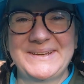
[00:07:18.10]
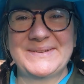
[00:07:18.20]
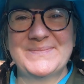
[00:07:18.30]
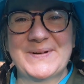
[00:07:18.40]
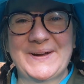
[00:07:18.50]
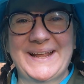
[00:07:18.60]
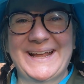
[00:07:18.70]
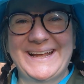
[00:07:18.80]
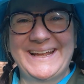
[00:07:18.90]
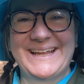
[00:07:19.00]
Good
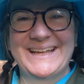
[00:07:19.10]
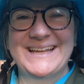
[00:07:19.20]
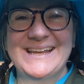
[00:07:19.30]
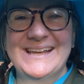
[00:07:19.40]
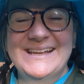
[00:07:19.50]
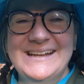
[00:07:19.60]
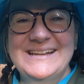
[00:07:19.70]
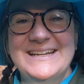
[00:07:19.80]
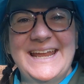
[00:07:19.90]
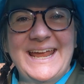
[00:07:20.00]
morning.
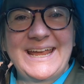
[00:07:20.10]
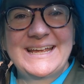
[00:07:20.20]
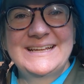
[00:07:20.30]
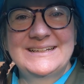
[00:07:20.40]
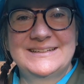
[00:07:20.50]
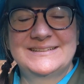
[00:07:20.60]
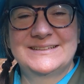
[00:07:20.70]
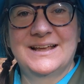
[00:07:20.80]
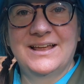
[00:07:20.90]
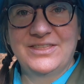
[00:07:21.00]
Today is
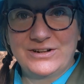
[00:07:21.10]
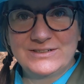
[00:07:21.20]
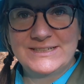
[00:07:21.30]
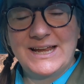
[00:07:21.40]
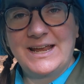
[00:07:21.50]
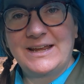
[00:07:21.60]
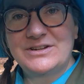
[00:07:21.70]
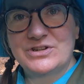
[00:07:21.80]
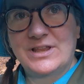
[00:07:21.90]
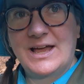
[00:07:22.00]
Thursday,
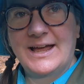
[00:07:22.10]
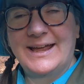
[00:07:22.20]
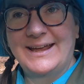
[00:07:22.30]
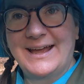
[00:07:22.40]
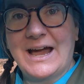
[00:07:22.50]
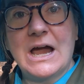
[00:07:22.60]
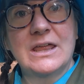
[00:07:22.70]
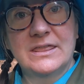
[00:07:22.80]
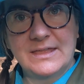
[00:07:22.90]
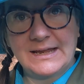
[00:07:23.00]
July, I
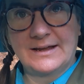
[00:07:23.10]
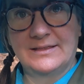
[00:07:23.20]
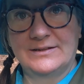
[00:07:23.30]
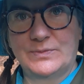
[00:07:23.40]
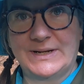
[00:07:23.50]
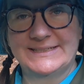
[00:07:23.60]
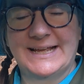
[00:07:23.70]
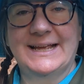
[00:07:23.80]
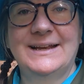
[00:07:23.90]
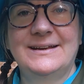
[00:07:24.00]
think the
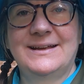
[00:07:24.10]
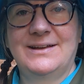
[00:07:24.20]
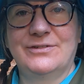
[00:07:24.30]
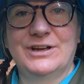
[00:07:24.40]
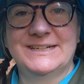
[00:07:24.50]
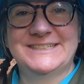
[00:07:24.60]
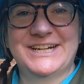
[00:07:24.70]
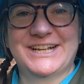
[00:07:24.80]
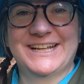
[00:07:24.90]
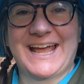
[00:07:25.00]
22nd. I forgot to check a